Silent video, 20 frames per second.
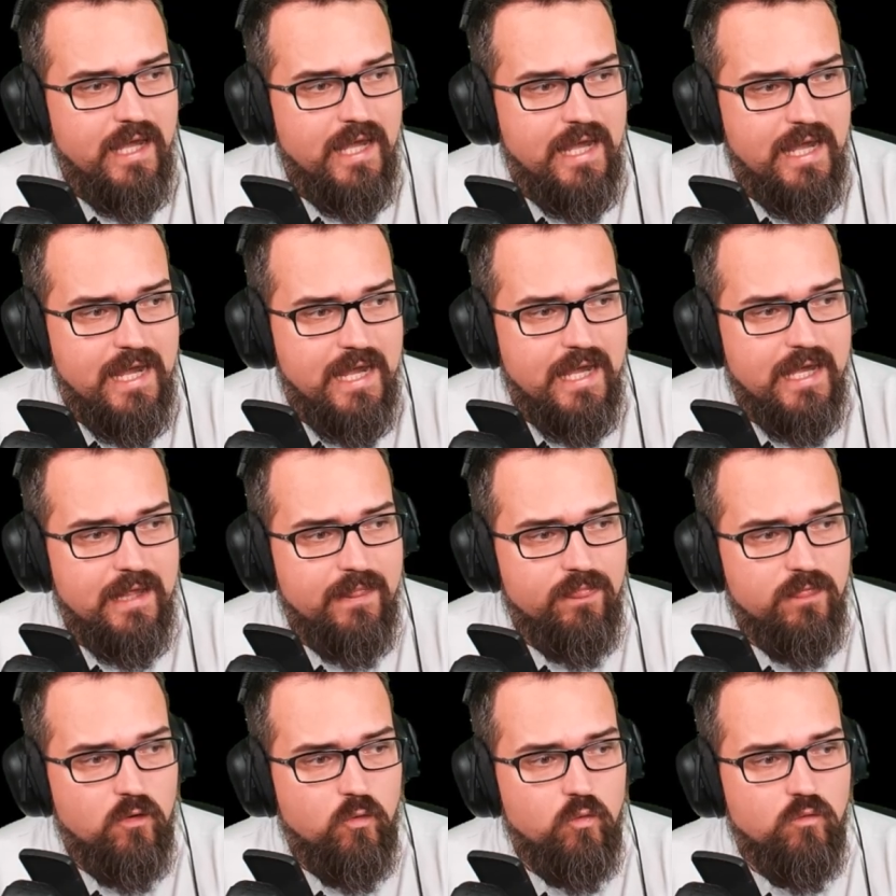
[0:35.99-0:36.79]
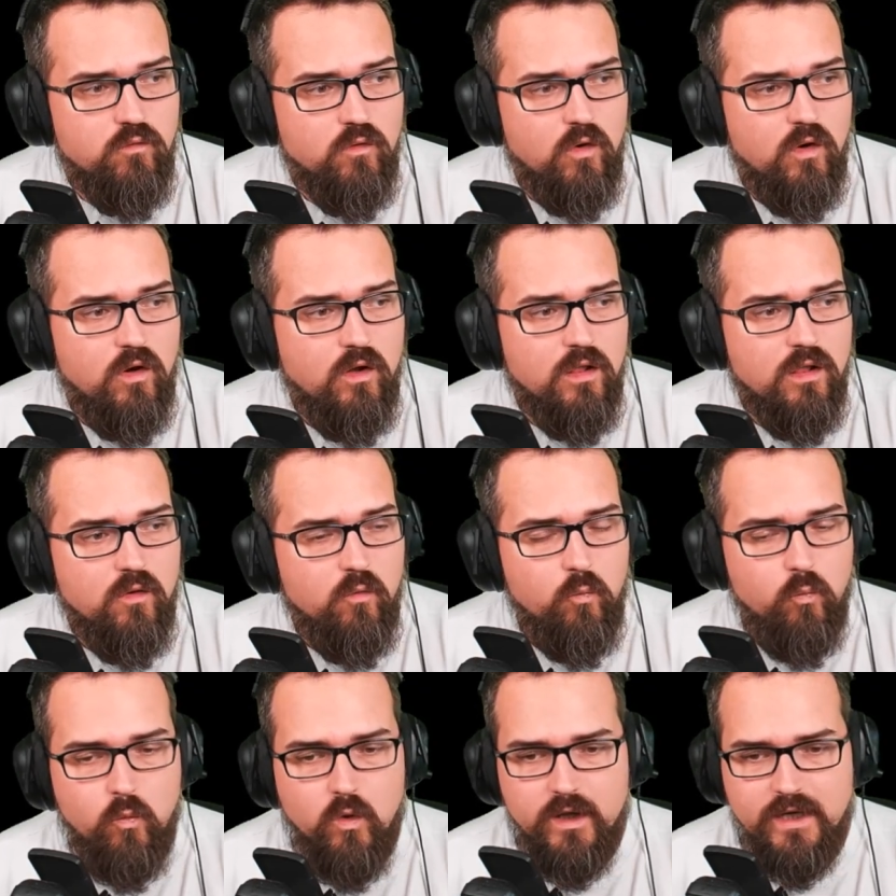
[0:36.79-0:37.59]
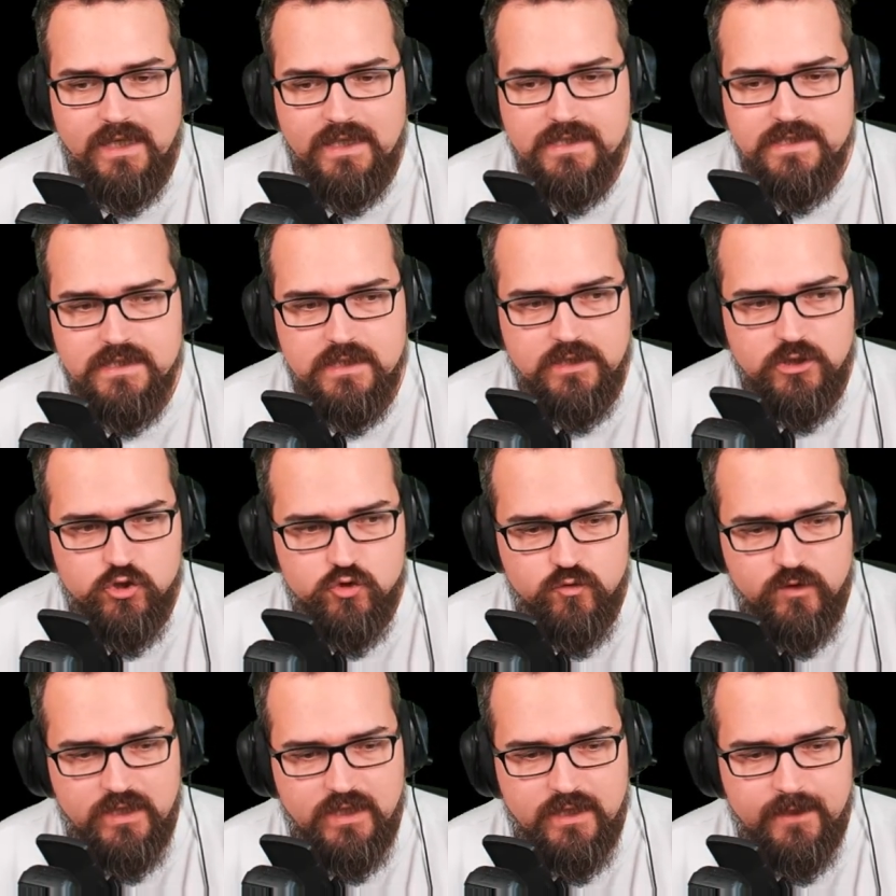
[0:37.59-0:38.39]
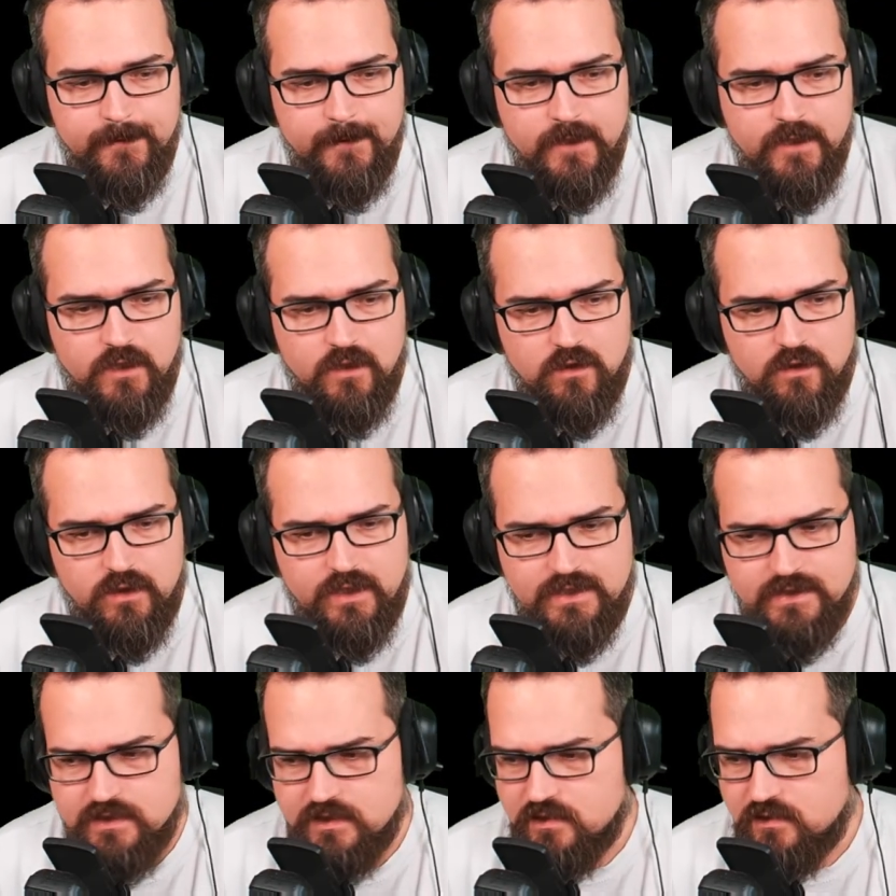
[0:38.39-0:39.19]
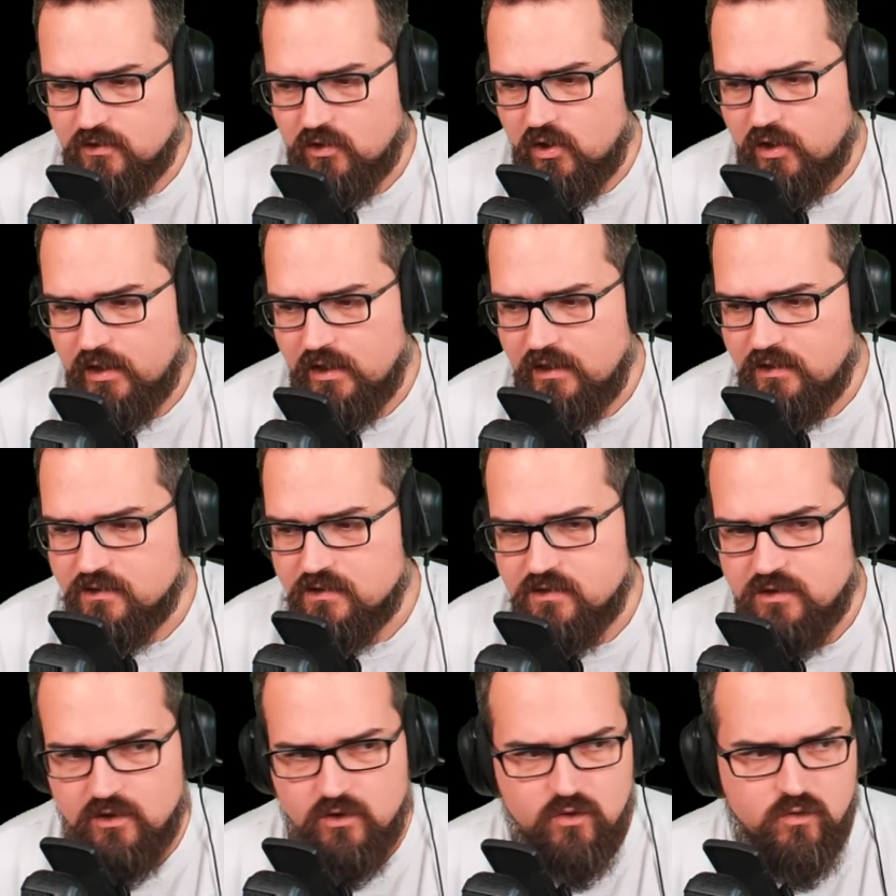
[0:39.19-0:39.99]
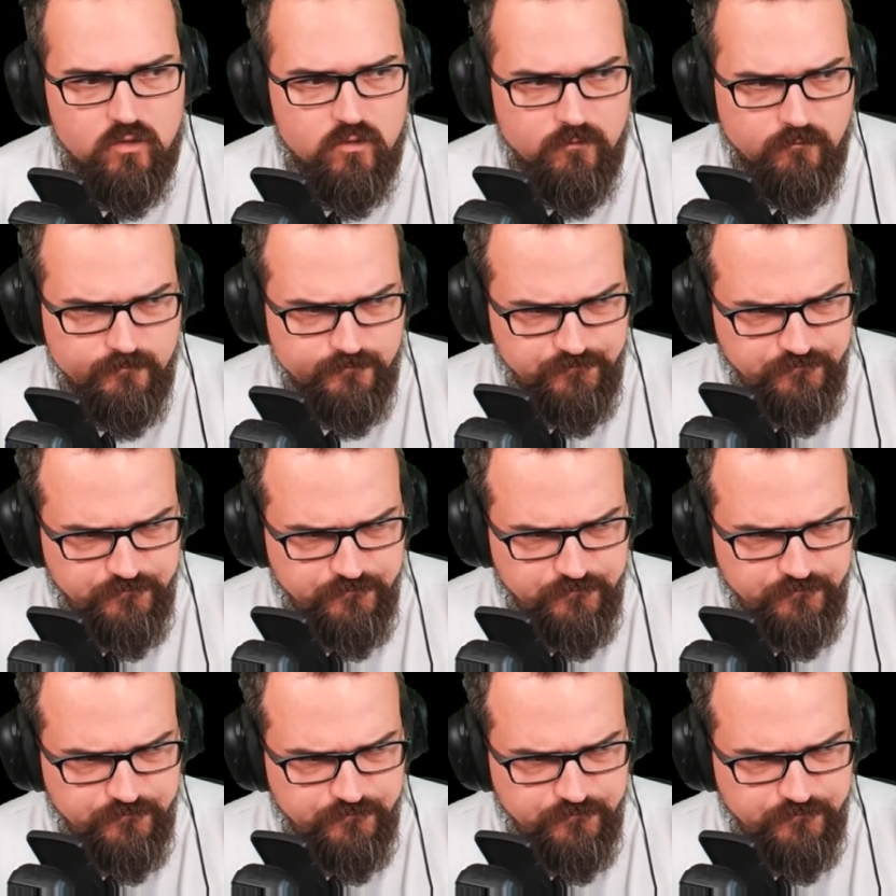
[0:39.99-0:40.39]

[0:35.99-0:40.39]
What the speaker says: and overall what is intriguing. Let's start into